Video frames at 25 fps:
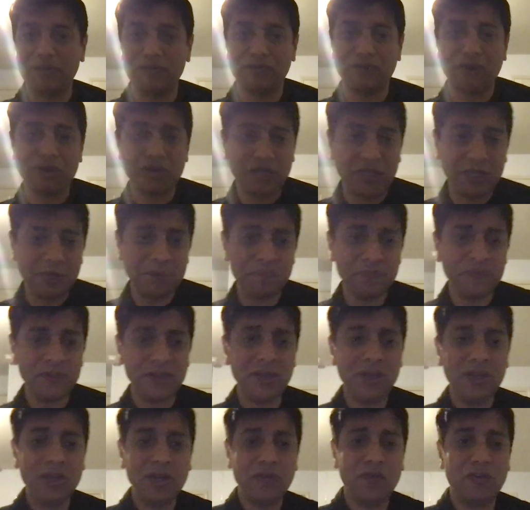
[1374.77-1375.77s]
14,
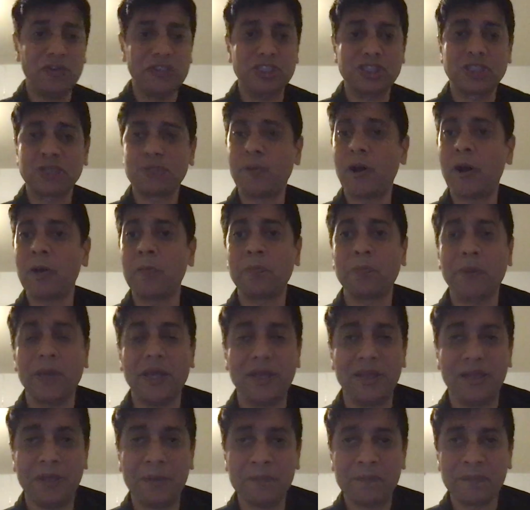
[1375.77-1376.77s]
which is
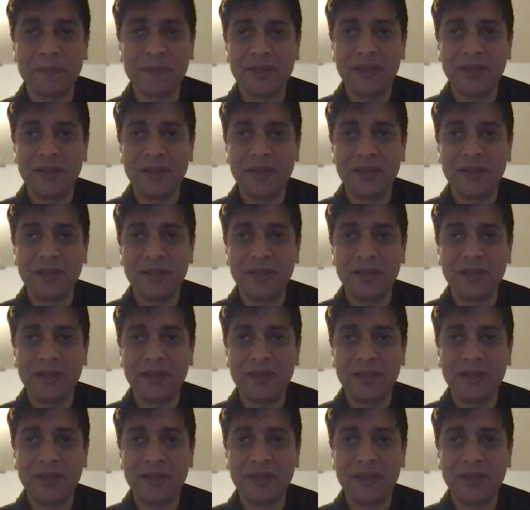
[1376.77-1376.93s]
Pompeii.